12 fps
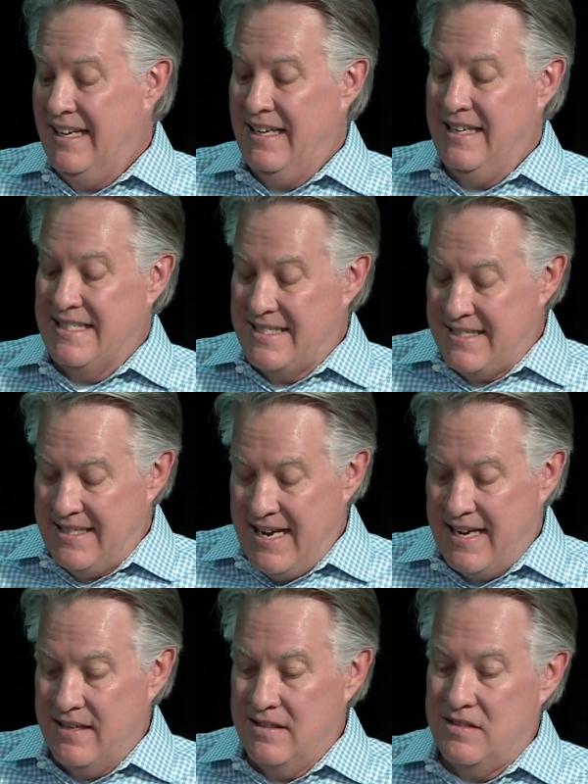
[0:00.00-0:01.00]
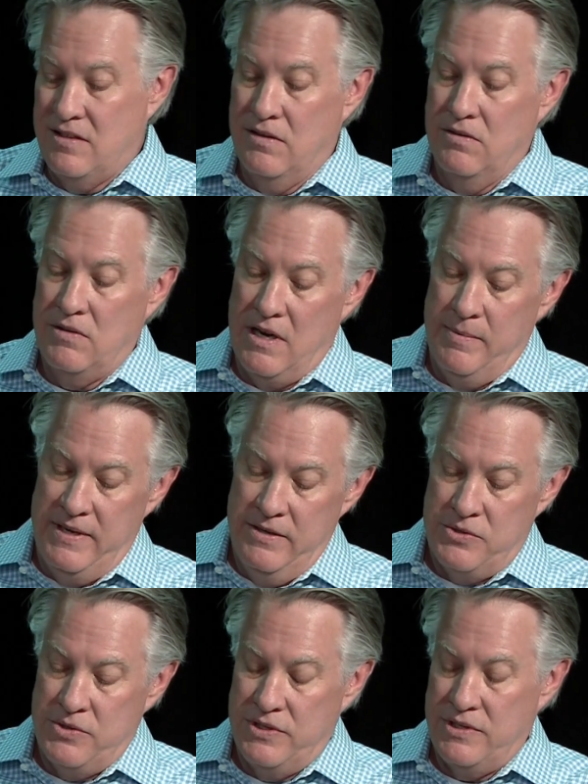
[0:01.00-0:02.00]
instead. So common
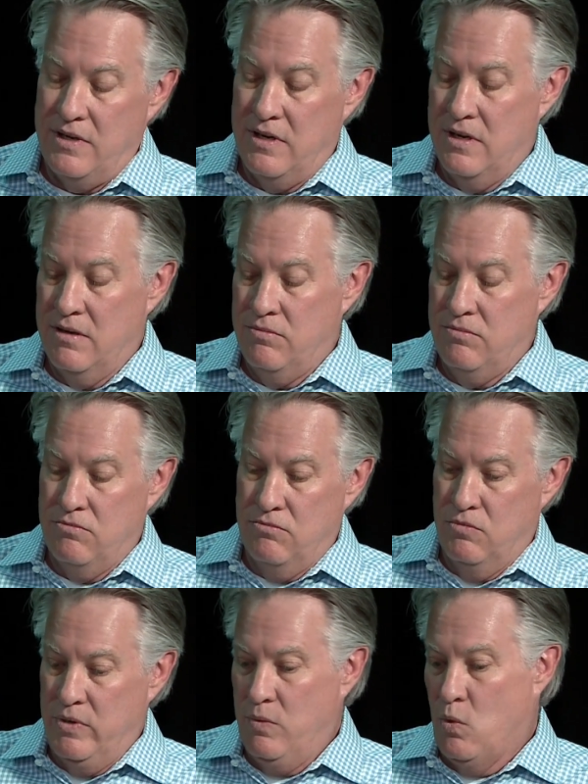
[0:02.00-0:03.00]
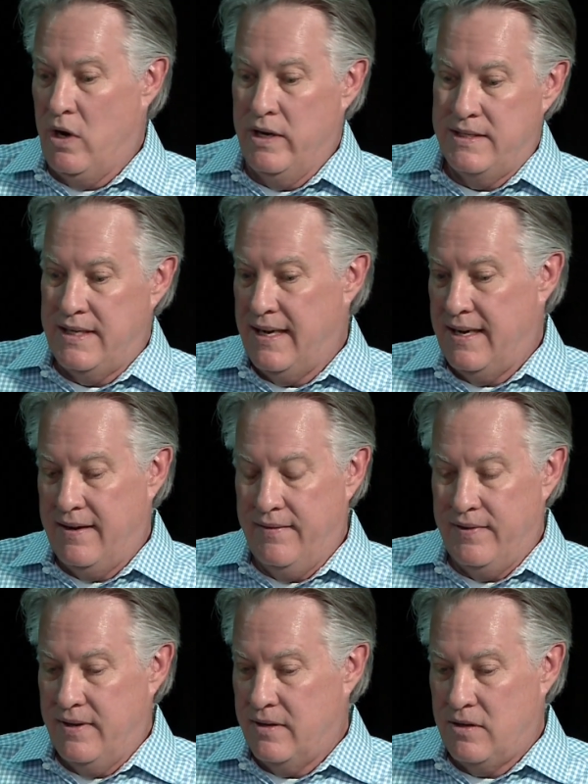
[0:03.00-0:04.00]
interests are, we want to have
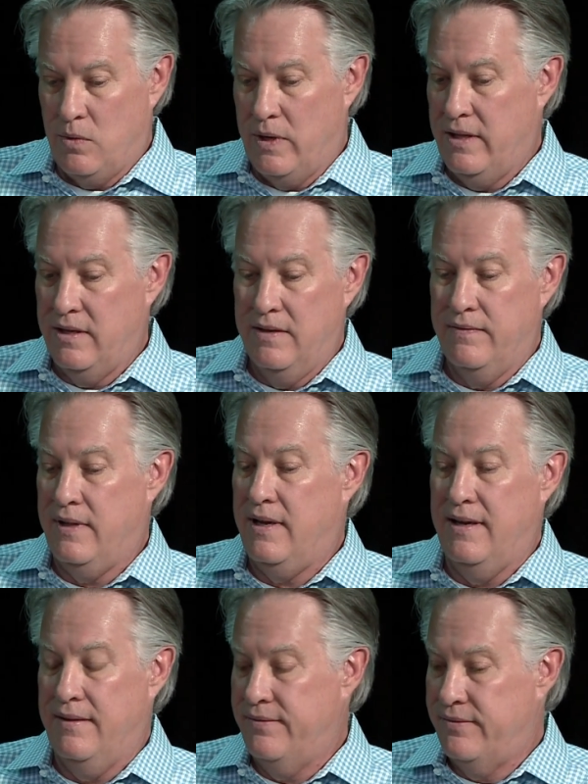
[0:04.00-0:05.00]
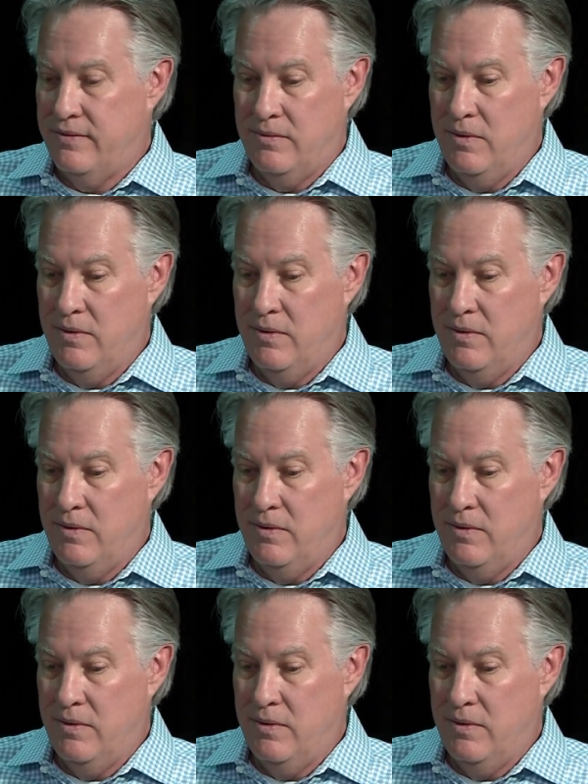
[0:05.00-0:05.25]
a quality of life.